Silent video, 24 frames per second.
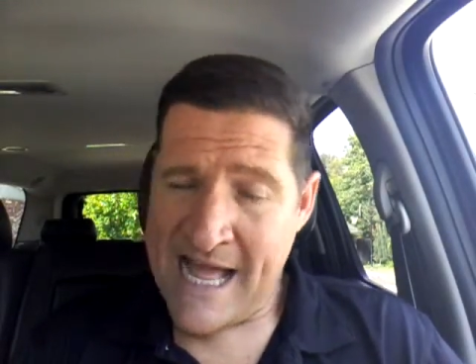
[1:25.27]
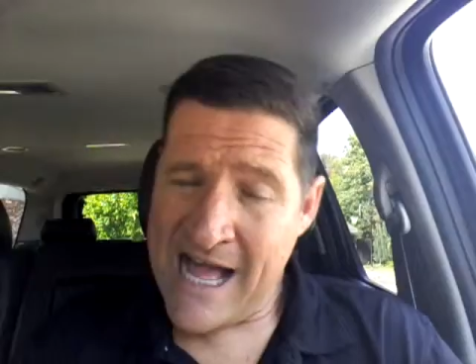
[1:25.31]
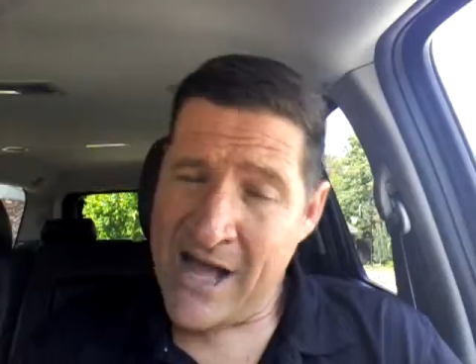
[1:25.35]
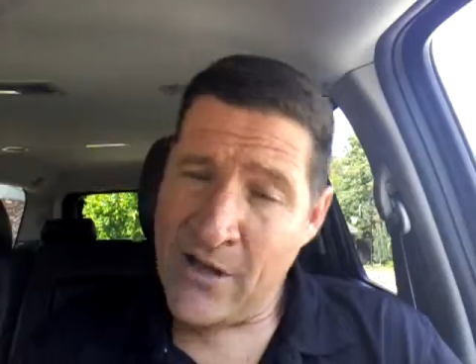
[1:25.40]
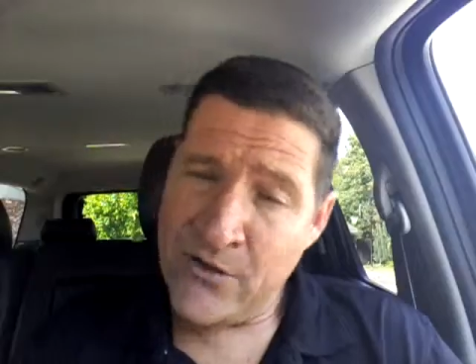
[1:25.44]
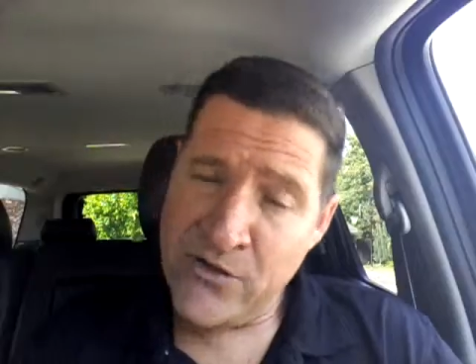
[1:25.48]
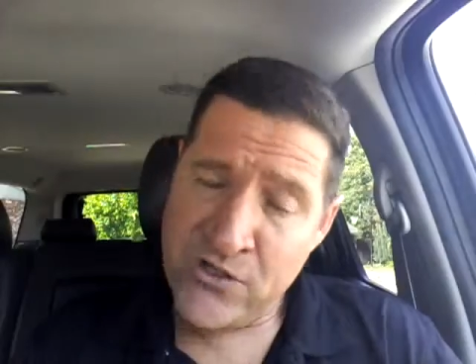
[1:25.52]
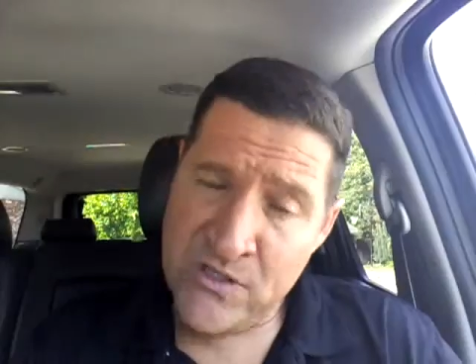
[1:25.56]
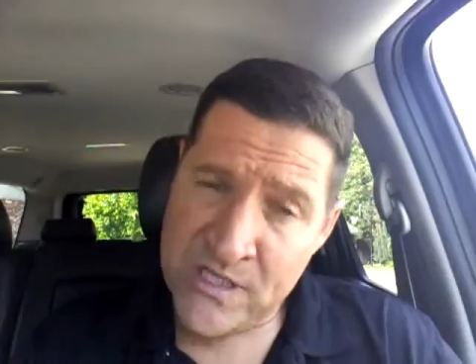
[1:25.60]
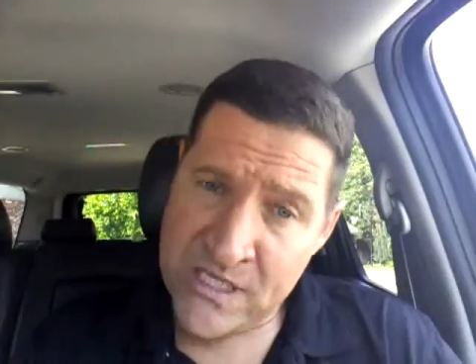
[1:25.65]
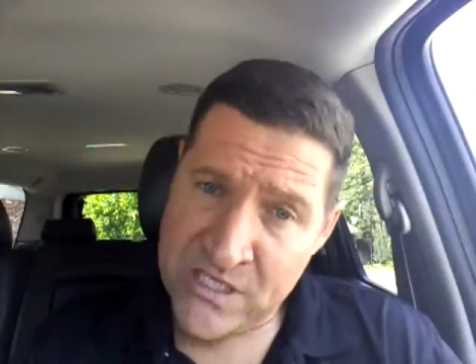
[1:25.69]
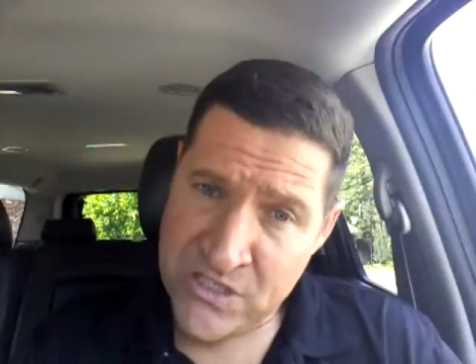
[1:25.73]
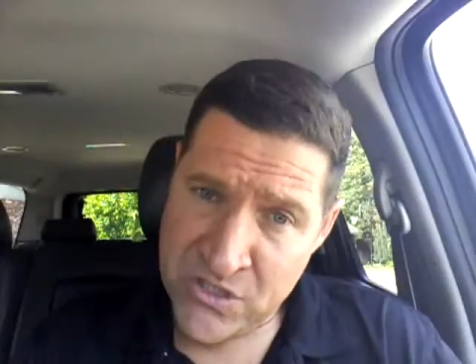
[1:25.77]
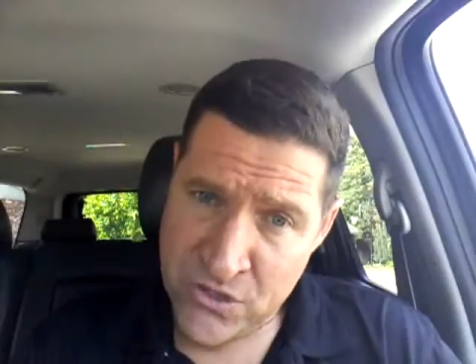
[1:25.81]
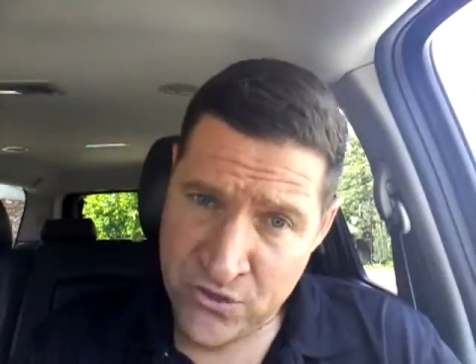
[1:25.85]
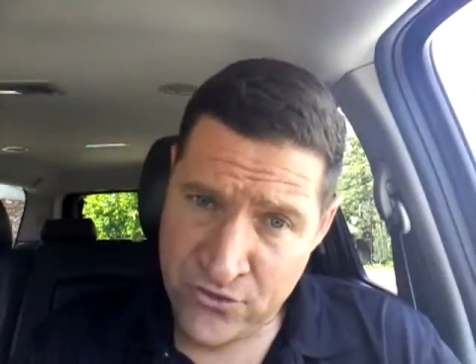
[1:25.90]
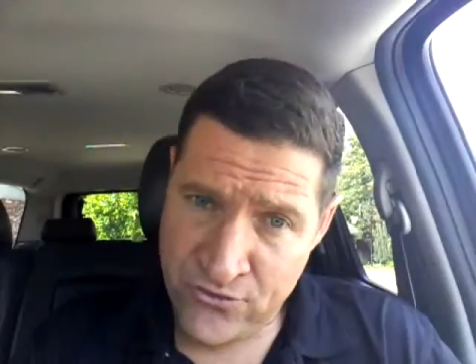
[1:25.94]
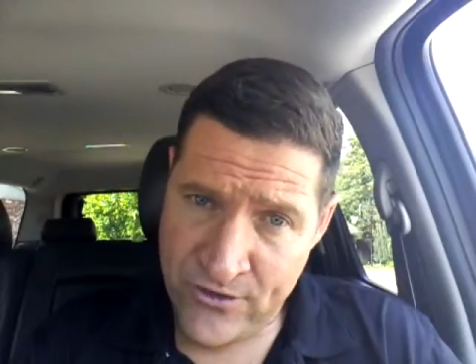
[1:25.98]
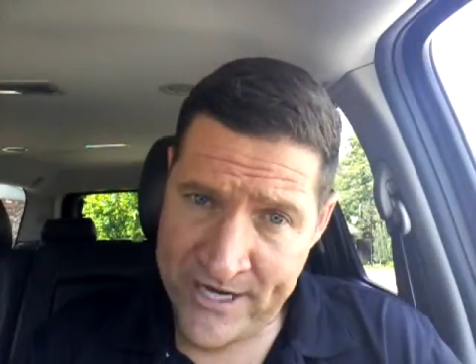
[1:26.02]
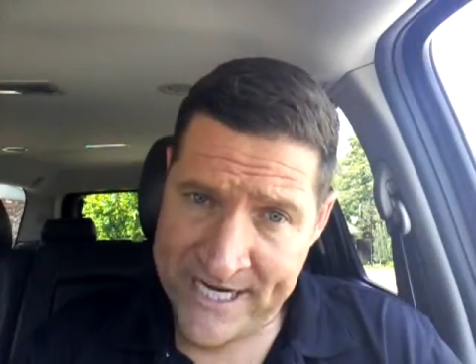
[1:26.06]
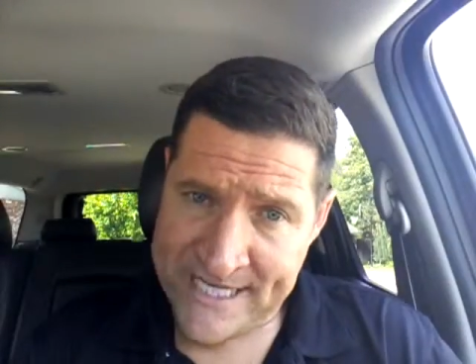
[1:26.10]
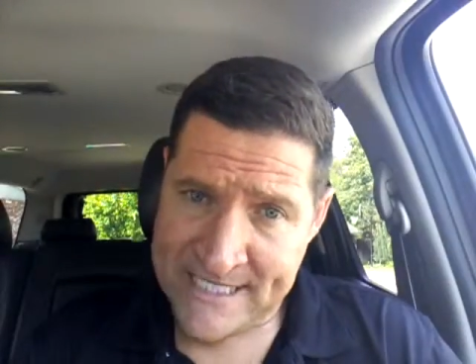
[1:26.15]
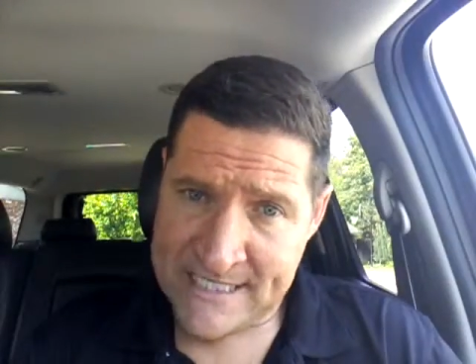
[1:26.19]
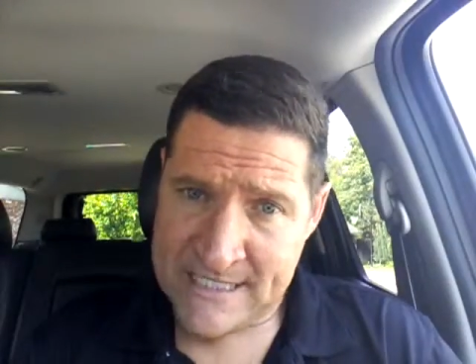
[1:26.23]
how you need to
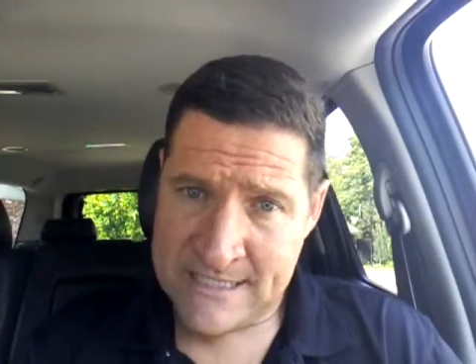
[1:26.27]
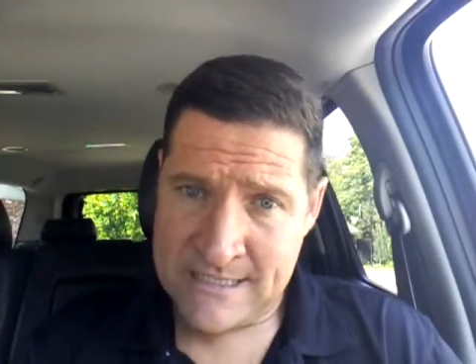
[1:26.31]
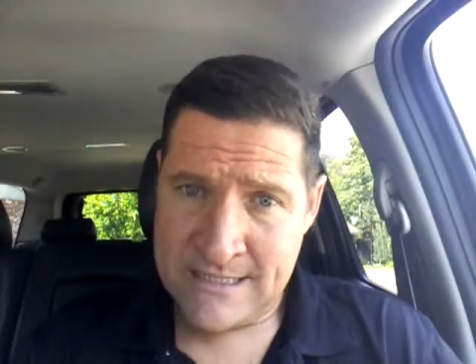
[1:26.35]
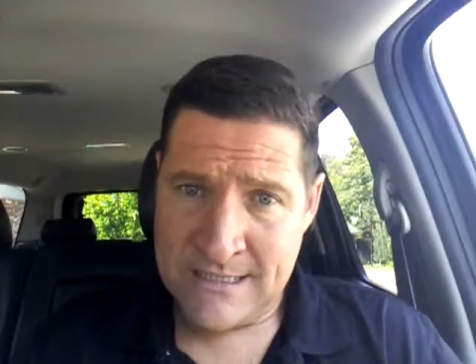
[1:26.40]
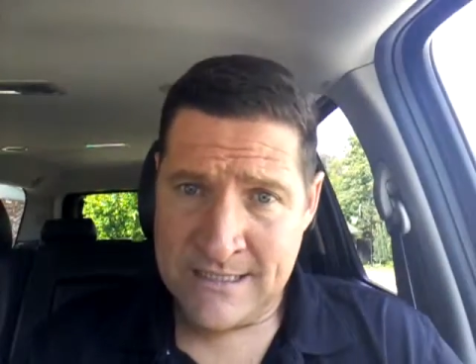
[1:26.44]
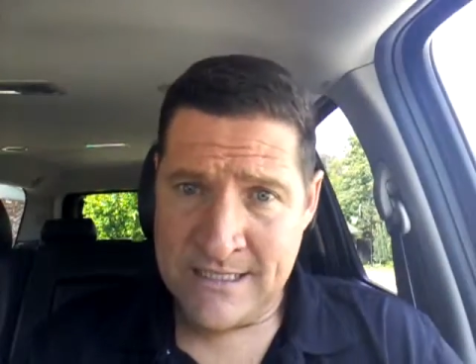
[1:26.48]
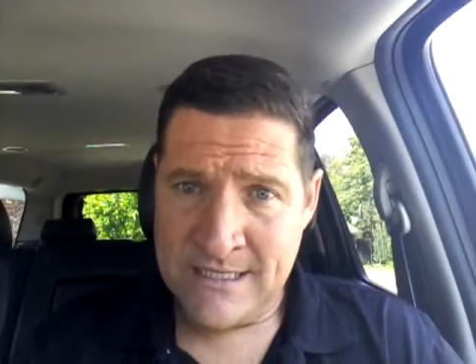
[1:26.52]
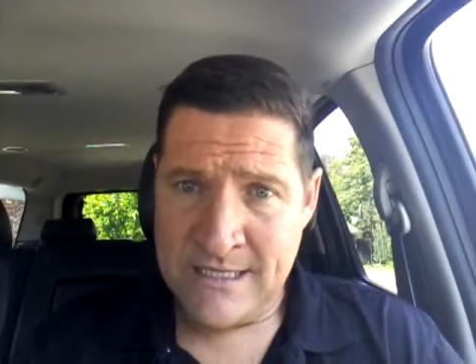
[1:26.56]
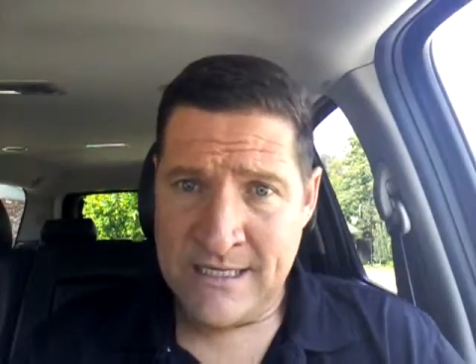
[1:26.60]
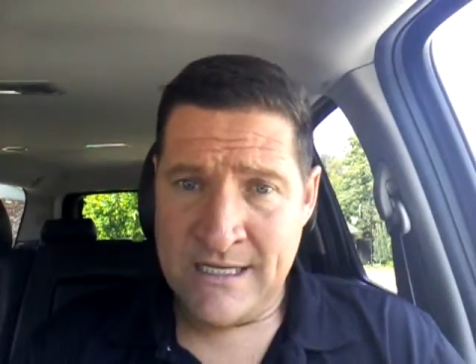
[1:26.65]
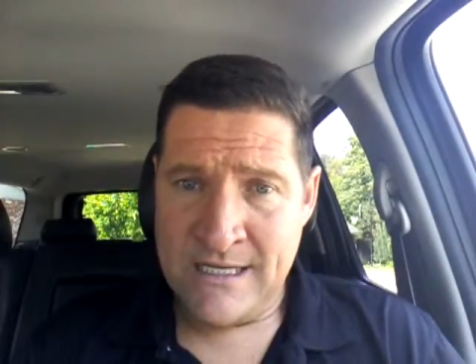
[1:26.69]
dress,